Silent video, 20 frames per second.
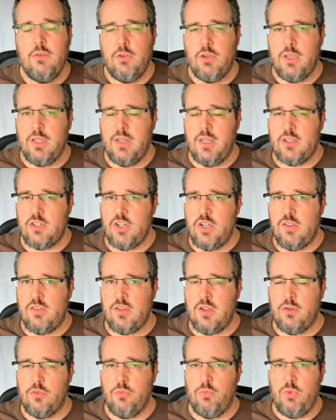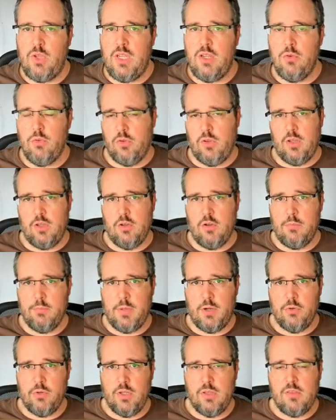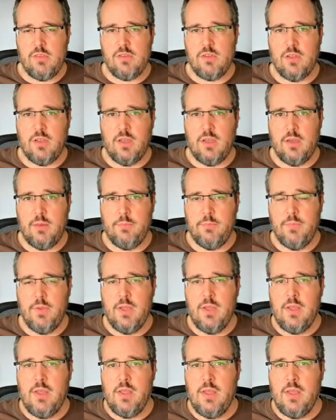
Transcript: You can actually start reusing components. Um,